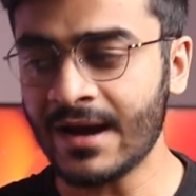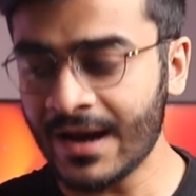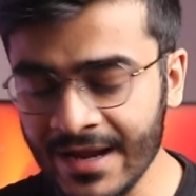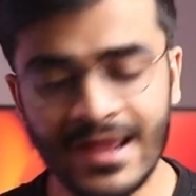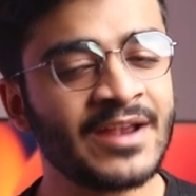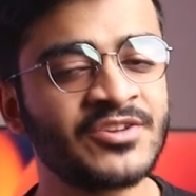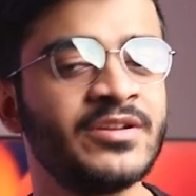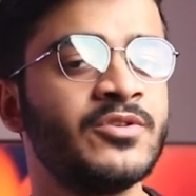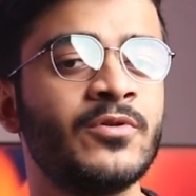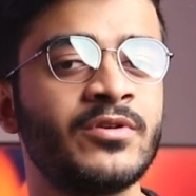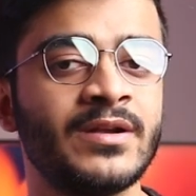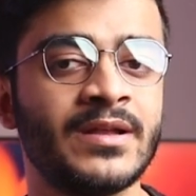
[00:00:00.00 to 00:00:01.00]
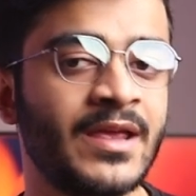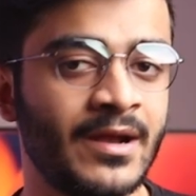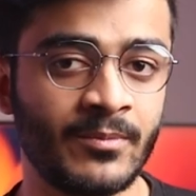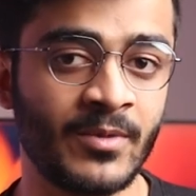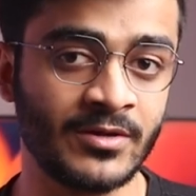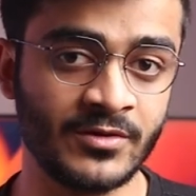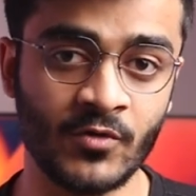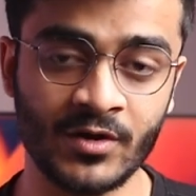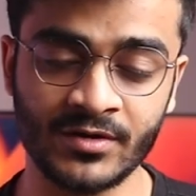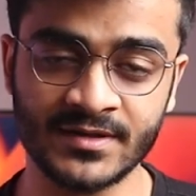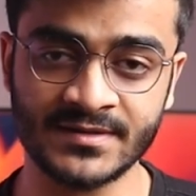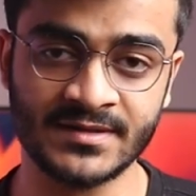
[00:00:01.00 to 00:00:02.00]
I actually don't really care about the
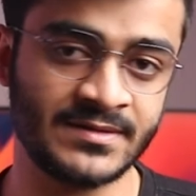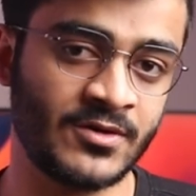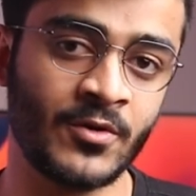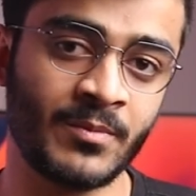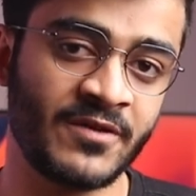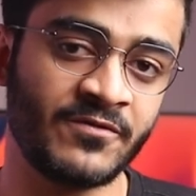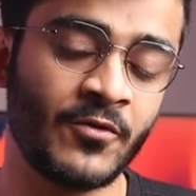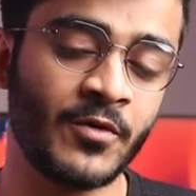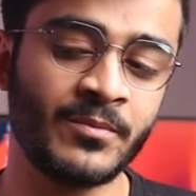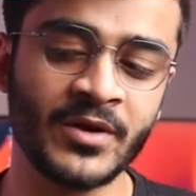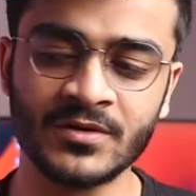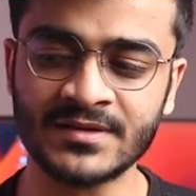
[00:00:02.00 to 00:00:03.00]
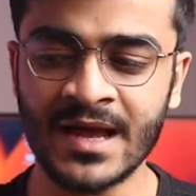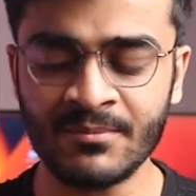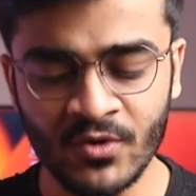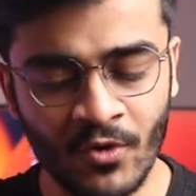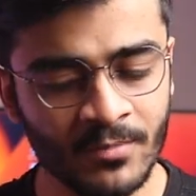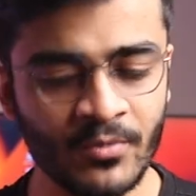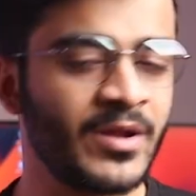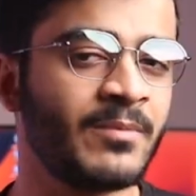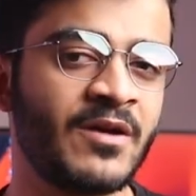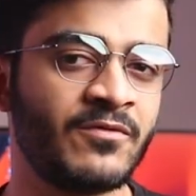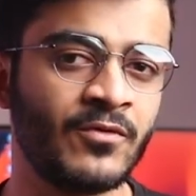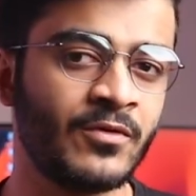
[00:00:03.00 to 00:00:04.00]
water resistance on my phone because I'm not putting
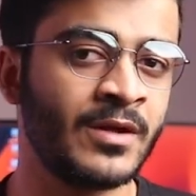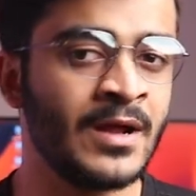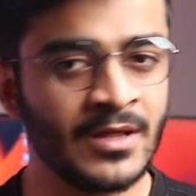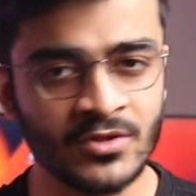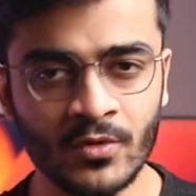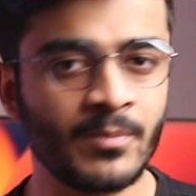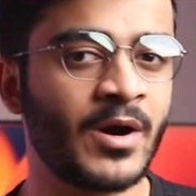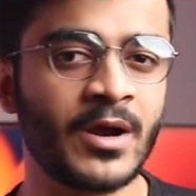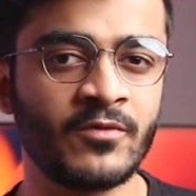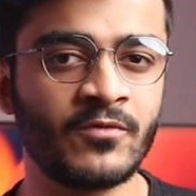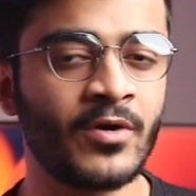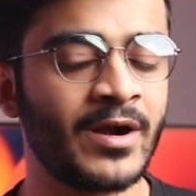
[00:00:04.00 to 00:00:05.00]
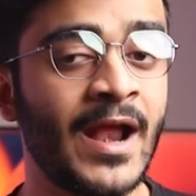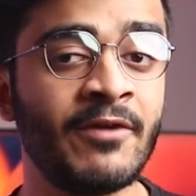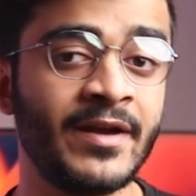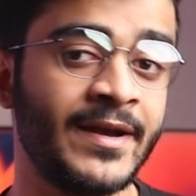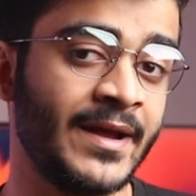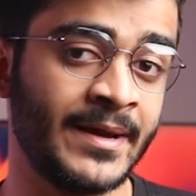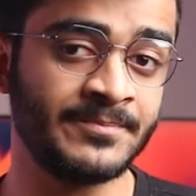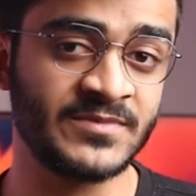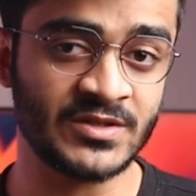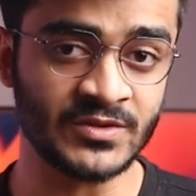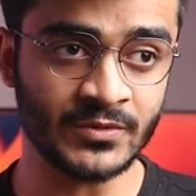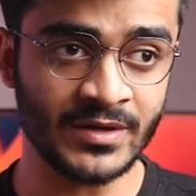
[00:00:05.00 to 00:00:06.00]
my phone through a bucket of water every day.
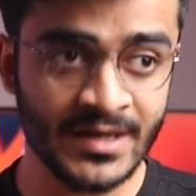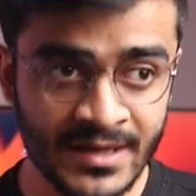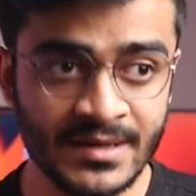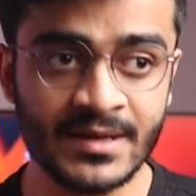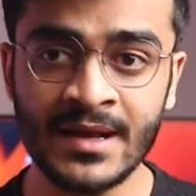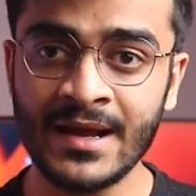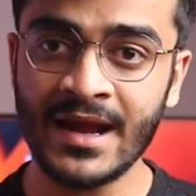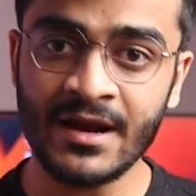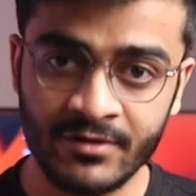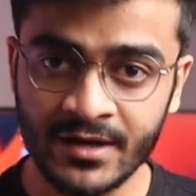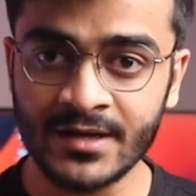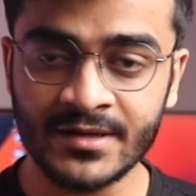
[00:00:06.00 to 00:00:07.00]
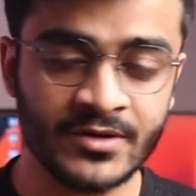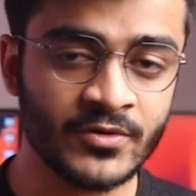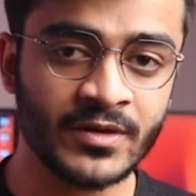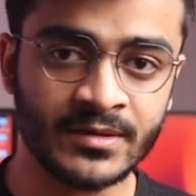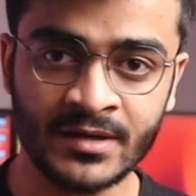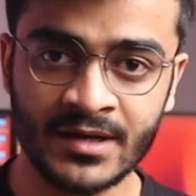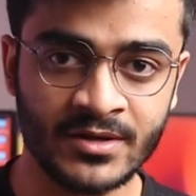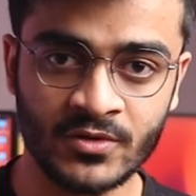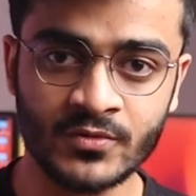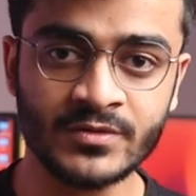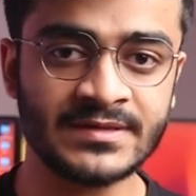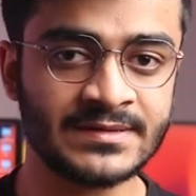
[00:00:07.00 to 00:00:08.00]
So in everyday day-to-day
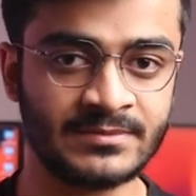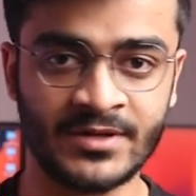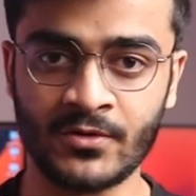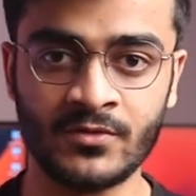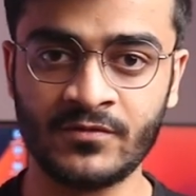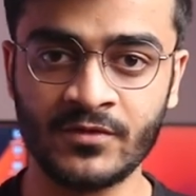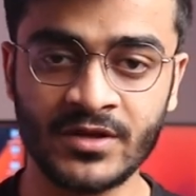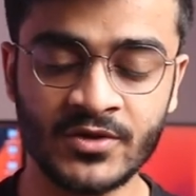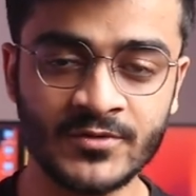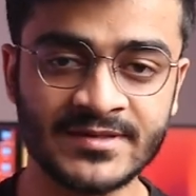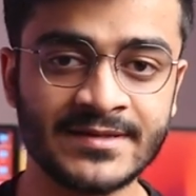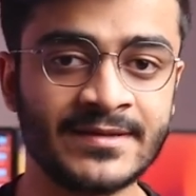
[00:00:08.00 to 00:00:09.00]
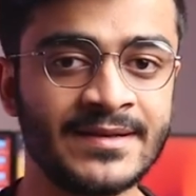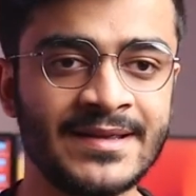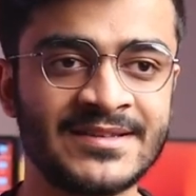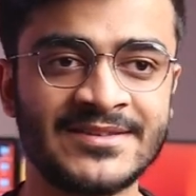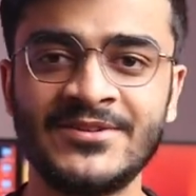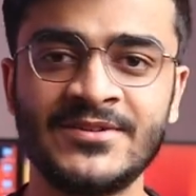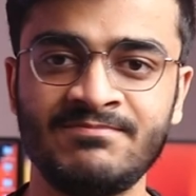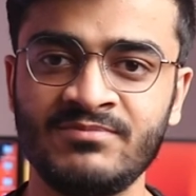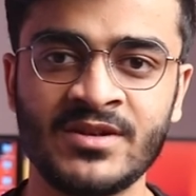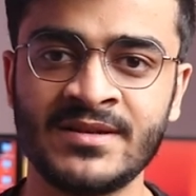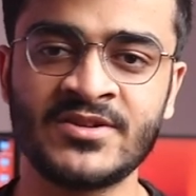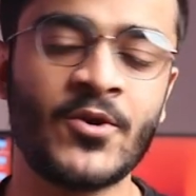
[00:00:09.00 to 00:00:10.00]
use, for the user, it's
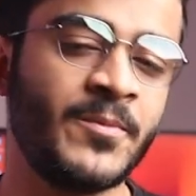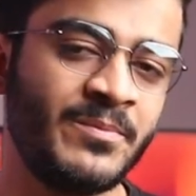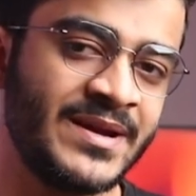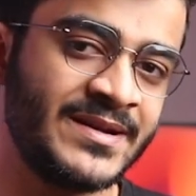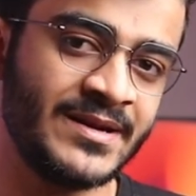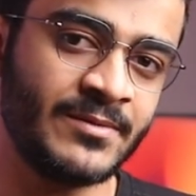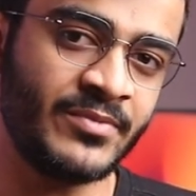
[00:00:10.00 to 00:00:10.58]
not a big deal